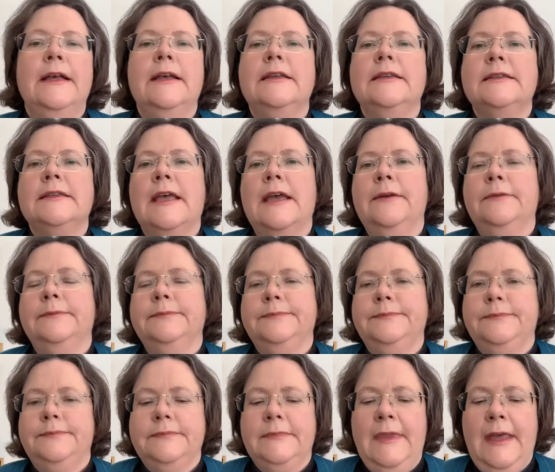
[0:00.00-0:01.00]
So
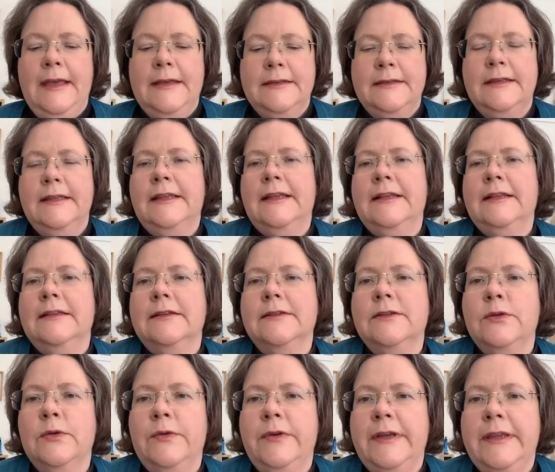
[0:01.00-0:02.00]
that's the little
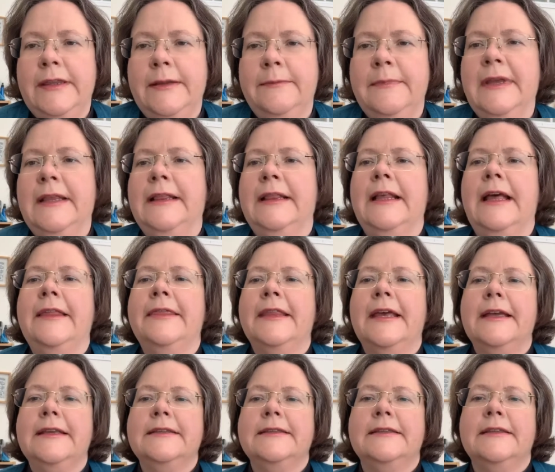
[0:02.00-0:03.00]
story in the middle, and
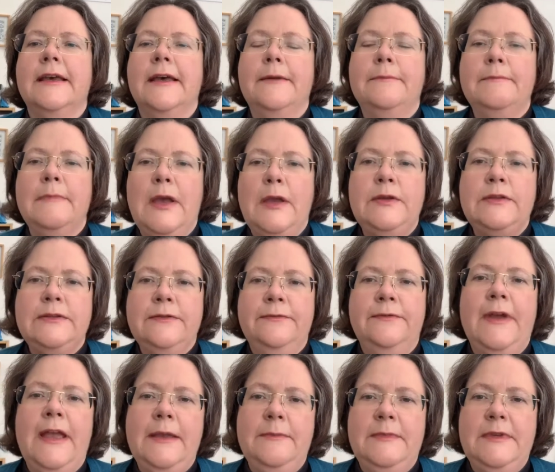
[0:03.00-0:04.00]
that's the most
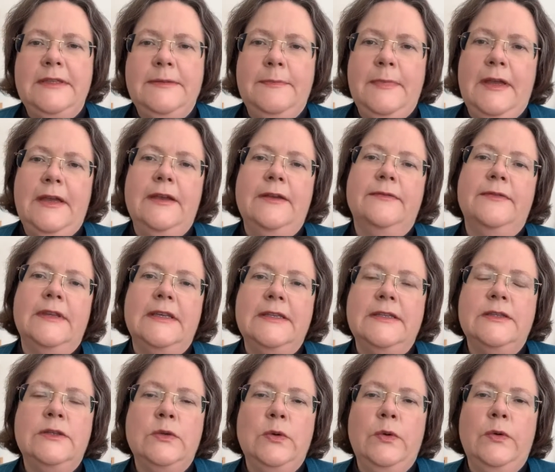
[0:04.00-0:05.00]
famous bit of this
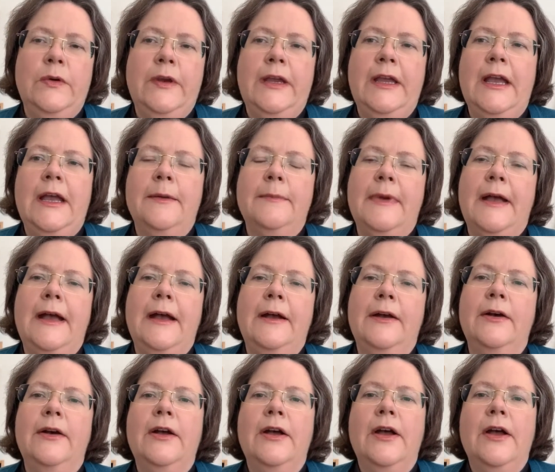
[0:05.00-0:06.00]
story
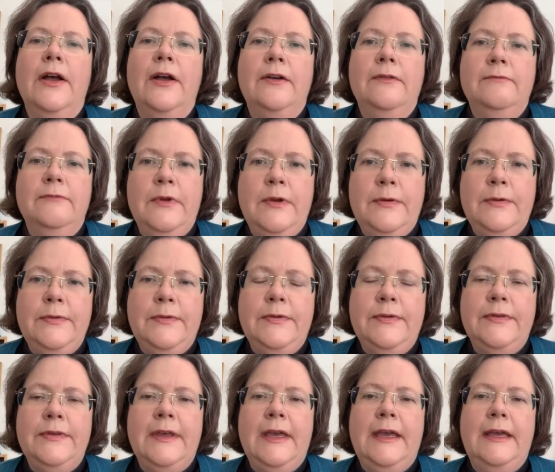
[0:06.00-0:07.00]
about
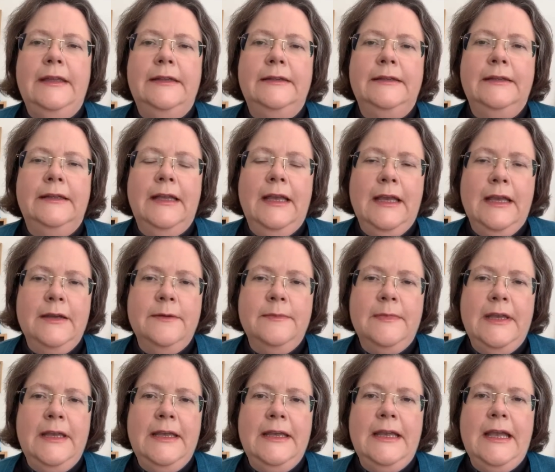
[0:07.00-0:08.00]
Ruth and
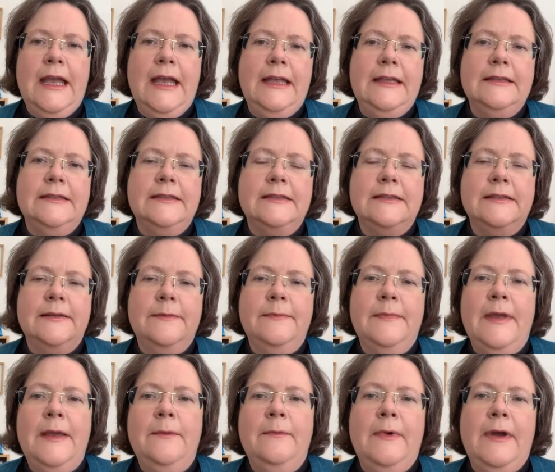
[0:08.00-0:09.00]
Naomi, and the
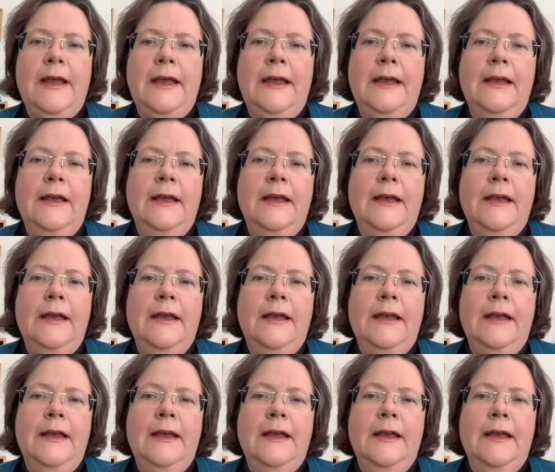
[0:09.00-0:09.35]
bit where